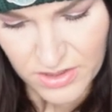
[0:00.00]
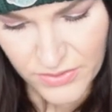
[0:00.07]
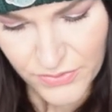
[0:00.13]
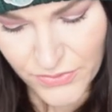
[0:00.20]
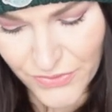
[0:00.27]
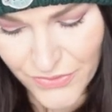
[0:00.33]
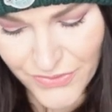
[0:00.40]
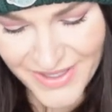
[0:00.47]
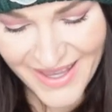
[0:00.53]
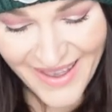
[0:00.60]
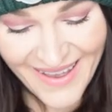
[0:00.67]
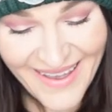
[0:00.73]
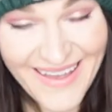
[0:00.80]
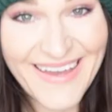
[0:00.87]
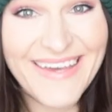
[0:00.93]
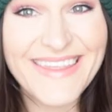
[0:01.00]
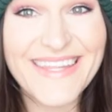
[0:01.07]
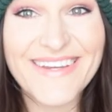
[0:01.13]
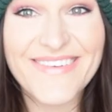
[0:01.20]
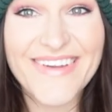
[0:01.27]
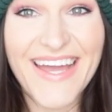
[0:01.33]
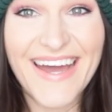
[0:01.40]
Ooh, yay! I
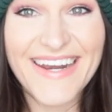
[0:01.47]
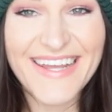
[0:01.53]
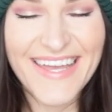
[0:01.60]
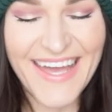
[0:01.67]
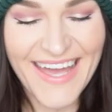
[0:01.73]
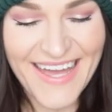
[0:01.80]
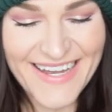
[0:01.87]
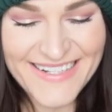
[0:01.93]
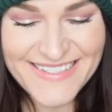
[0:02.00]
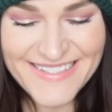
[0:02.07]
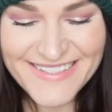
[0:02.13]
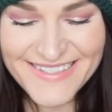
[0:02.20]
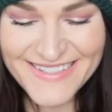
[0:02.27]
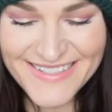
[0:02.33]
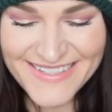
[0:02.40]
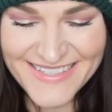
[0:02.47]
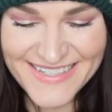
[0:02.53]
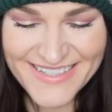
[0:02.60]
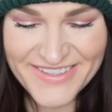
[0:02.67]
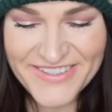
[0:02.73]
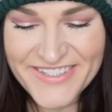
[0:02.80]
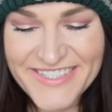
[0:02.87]
think we got a candle!
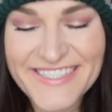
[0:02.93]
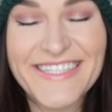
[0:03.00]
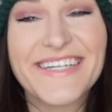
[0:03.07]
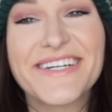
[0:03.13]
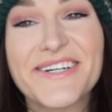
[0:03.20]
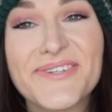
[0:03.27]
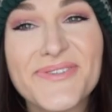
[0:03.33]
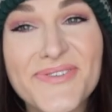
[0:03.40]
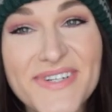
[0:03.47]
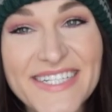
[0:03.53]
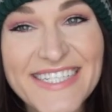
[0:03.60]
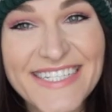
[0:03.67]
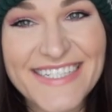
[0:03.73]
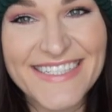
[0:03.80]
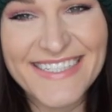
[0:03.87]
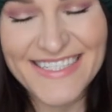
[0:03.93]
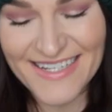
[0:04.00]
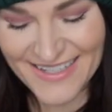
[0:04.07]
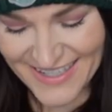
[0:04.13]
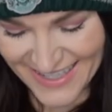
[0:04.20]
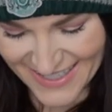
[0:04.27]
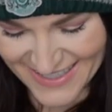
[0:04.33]
It looks like a Wishes
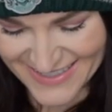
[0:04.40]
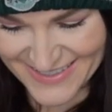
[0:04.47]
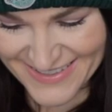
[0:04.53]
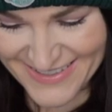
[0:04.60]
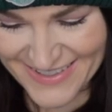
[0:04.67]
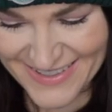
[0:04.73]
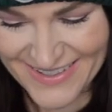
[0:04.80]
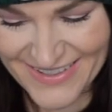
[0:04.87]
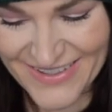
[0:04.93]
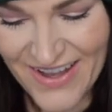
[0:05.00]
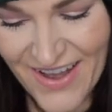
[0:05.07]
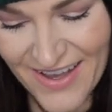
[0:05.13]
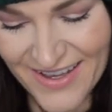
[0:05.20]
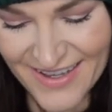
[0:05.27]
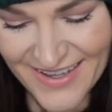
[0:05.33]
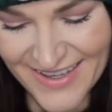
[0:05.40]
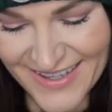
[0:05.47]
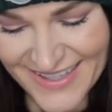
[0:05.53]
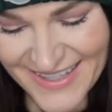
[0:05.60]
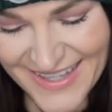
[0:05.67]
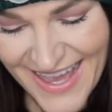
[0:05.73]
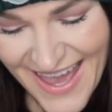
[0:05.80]
candle.
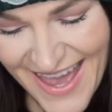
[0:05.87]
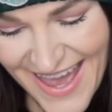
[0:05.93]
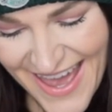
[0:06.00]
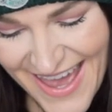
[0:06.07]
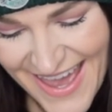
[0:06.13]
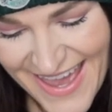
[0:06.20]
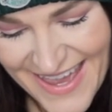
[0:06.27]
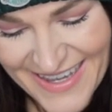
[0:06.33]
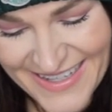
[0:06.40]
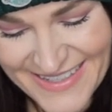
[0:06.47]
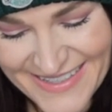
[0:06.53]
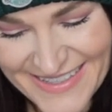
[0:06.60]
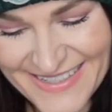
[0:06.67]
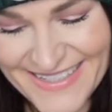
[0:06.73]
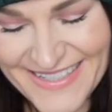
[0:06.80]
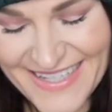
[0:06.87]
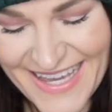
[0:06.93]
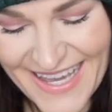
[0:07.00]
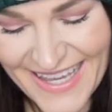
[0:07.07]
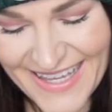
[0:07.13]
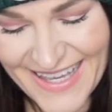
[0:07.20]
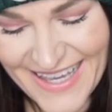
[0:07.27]
Yay!
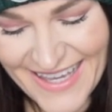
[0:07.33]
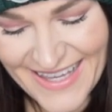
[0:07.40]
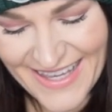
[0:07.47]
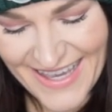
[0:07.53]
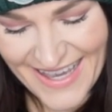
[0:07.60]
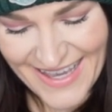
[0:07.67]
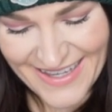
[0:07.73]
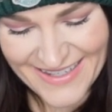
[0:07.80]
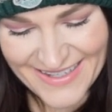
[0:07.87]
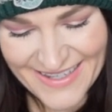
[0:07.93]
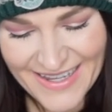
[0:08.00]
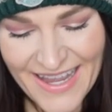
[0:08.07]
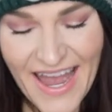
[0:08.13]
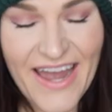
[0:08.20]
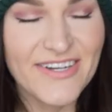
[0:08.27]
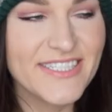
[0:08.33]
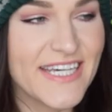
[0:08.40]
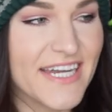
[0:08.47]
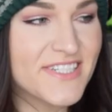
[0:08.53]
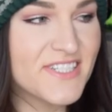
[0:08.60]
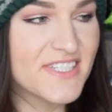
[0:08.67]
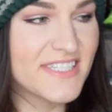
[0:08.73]
Yay, yay, yay. I was
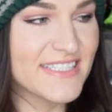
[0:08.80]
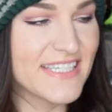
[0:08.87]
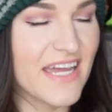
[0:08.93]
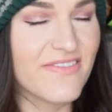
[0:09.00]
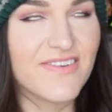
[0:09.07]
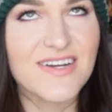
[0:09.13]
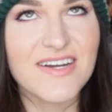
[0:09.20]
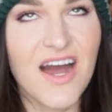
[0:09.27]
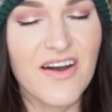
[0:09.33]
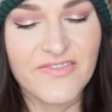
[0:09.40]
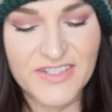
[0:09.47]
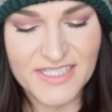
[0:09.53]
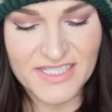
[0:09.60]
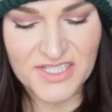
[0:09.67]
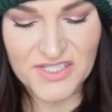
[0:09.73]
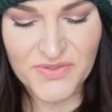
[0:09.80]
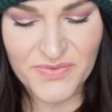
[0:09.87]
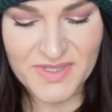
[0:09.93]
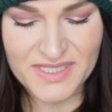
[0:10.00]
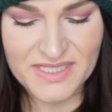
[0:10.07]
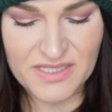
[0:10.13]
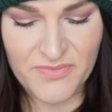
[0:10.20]
actually just having a conversation
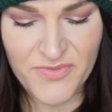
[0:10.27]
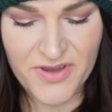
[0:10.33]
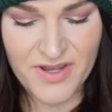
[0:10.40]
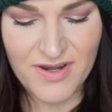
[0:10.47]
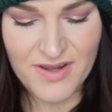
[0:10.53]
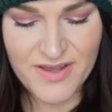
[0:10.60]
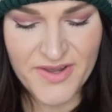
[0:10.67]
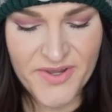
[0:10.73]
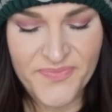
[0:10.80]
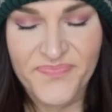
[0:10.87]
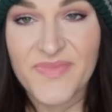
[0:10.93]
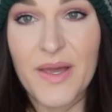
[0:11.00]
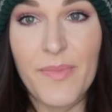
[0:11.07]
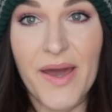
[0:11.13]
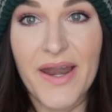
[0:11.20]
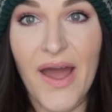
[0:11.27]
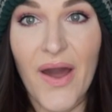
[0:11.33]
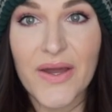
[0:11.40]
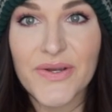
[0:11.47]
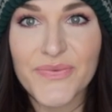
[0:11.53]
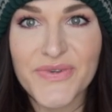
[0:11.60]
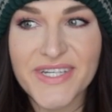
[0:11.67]
with someone about how
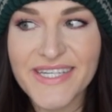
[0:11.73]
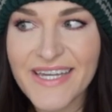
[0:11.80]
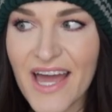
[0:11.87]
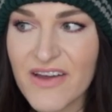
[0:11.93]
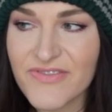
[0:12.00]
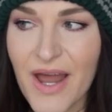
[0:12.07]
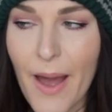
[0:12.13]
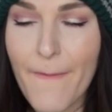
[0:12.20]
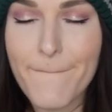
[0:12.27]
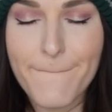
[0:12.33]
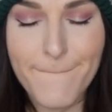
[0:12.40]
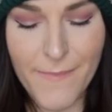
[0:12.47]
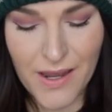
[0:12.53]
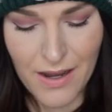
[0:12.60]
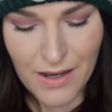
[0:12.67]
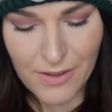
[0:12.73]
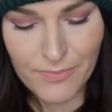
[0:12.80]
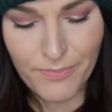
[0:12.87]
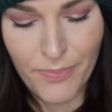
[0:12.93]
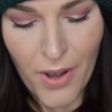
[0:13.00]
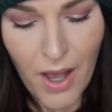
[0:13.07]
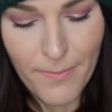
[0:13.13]
I really have not
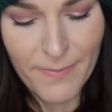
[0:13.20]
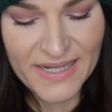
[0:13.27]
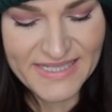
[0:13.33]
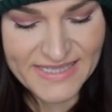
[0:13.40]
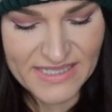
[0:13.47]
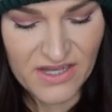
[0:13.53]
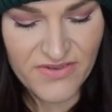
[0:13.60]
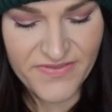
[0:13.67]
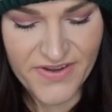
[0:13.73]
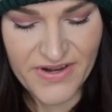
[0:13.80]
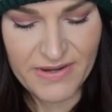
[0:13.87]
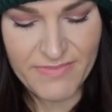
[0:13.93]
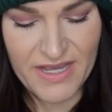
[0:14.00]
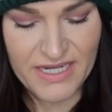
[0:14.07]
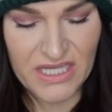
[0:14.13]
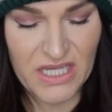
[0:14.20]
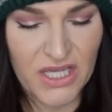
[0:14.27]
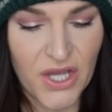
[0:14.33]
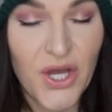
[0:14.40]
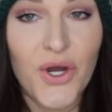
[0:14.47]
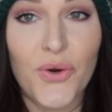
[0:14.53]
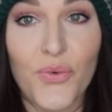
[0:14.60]
bought myself very many
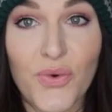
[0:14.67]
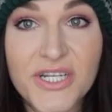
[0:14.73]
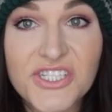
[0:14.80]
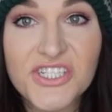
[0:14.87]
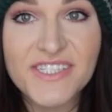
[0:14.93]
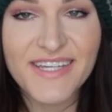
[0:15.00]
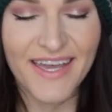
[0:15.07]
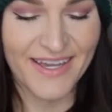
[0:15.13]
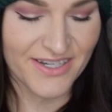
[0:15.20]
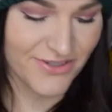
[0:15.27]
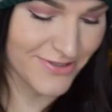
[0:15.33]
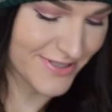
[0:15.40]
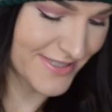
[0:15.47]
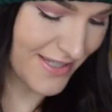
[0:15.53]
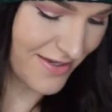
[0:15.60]
Wishes candles